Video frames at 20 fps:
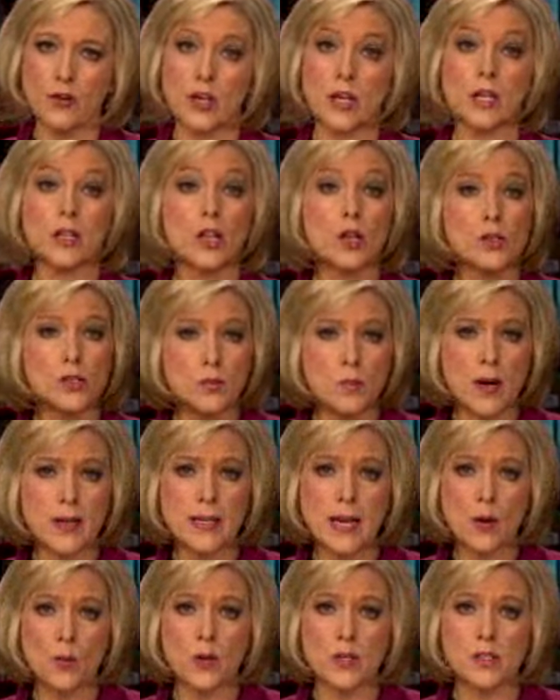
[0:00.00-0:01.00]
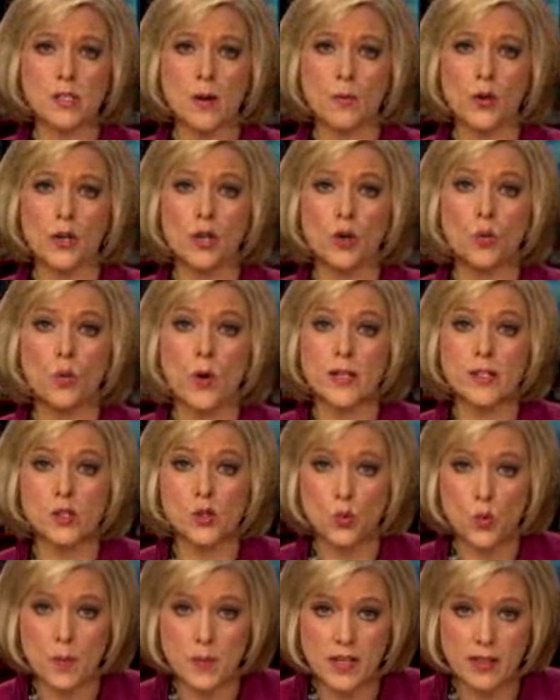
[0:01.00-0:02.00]
it closed Monday when someone who went
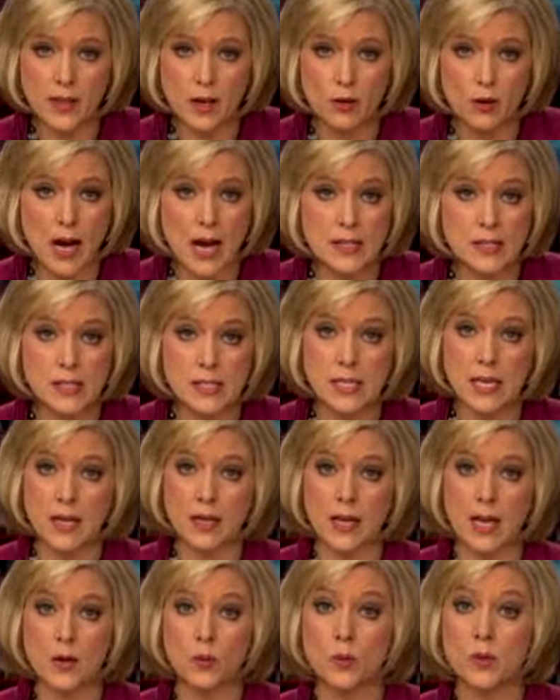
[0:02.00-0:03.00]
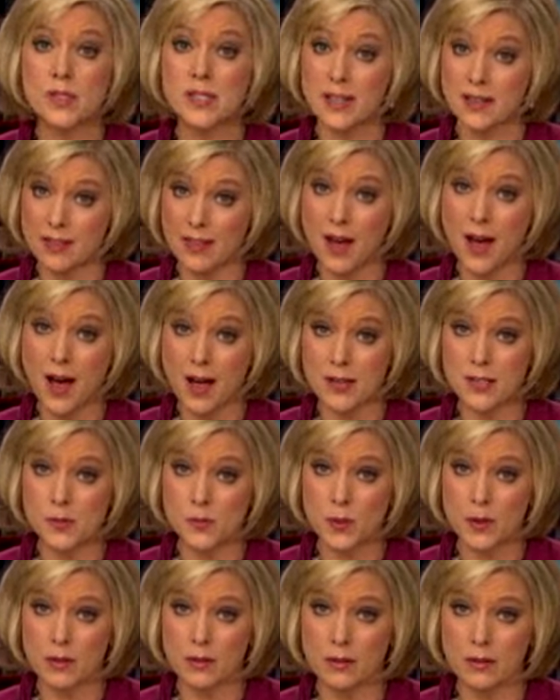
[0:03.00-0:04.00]
swimming there got sick and was in the
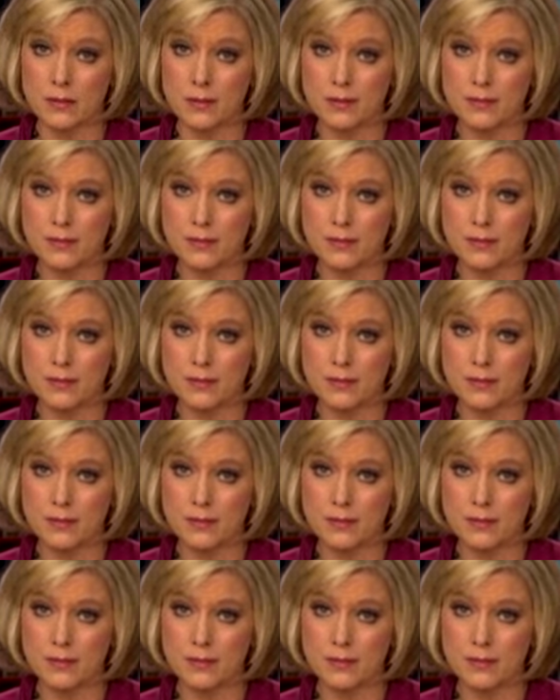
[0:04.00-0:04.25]
hospital.